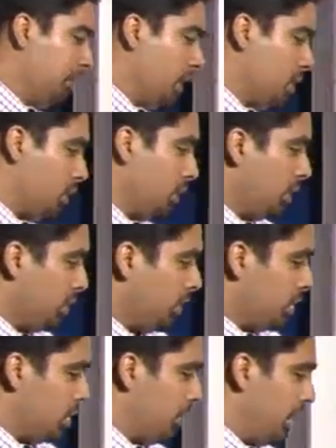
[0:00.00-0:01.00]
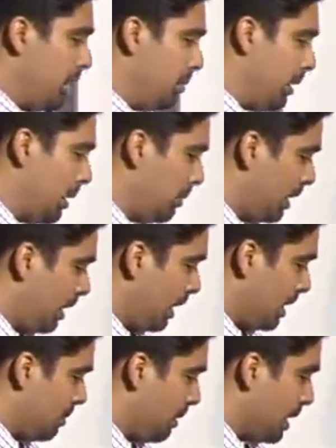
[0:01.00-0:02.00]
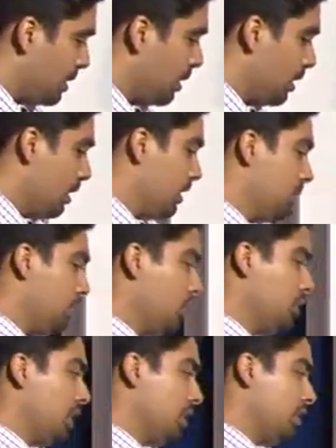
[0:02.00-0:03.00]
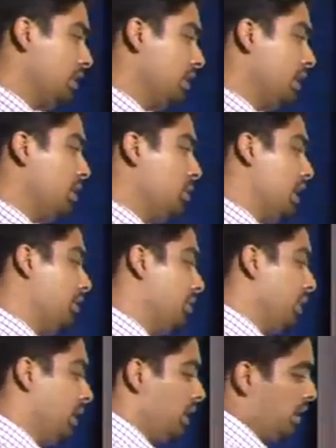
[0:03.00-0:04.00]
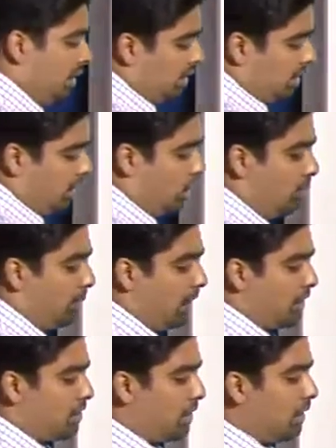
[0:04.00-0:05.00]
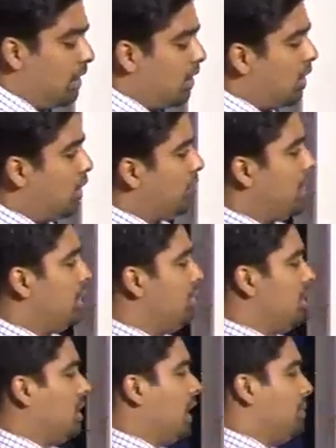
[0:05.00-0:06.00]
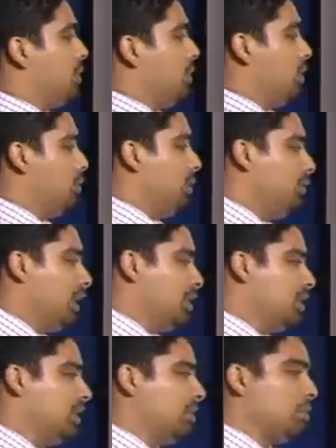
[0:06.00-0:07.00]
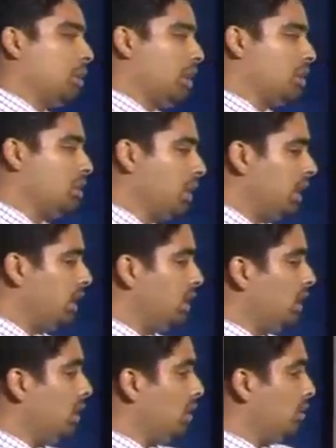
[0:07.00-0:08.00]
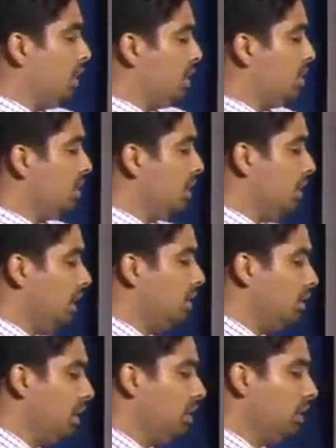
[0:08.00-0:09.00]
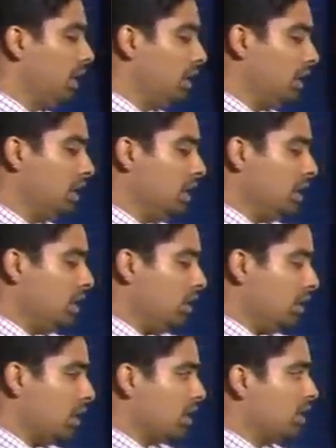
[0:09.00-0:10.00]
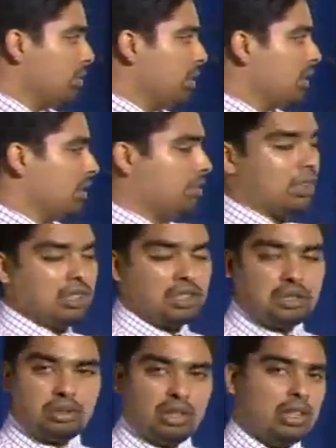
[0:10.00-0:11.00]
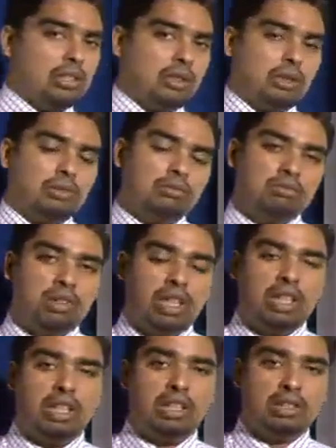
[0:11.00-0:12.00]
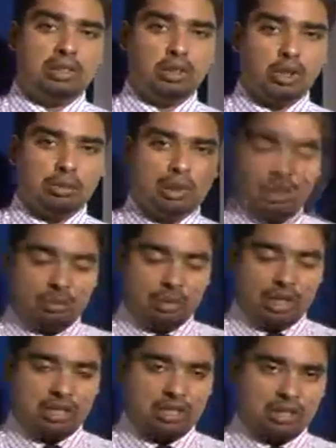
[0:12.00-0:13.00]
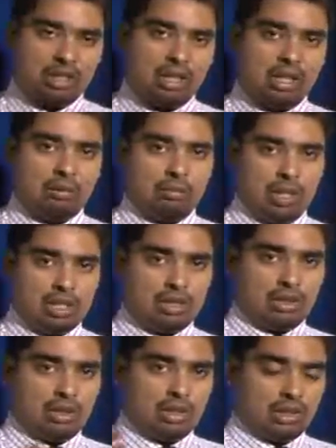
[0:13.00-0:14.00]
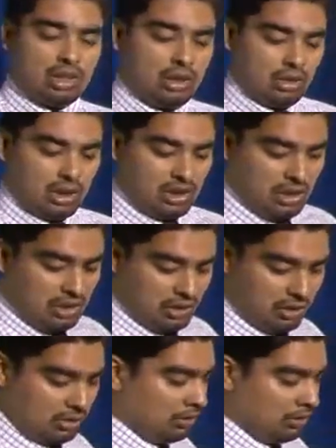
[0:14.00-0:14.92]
So you could also be departmentalized based on the process. Then you have a combination of any of these types. So it could be functions and products together, or functions and territory together, or customers and functions together. So any suitable combination based on the organization.